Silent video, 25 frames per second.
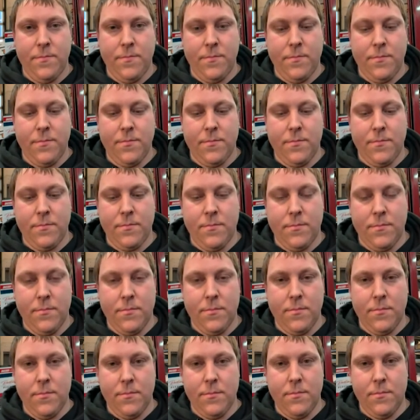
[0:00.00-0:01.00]

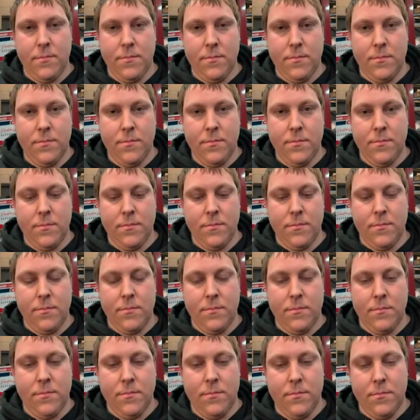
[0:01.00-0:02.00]

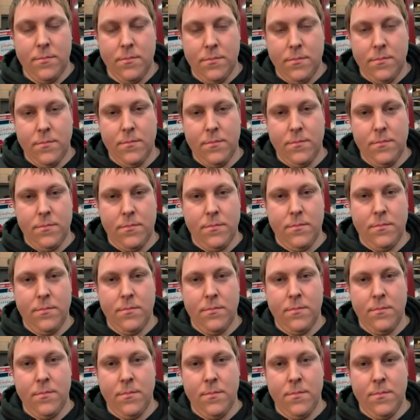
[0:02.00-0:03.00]

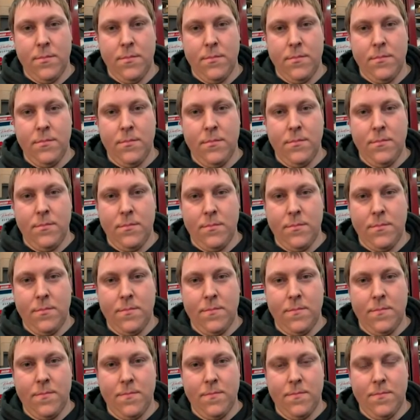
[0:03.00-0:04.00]

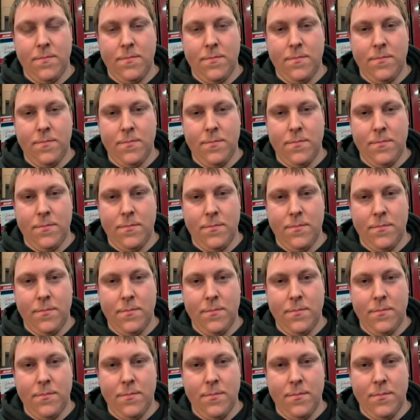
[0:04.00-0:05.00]

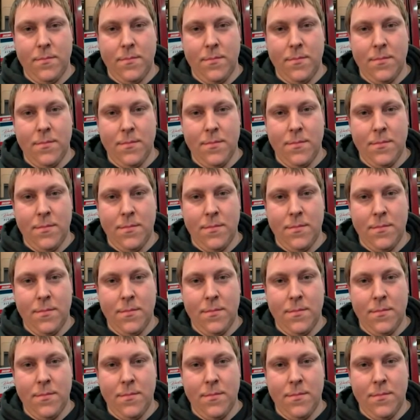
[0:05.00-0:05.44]
[no speech]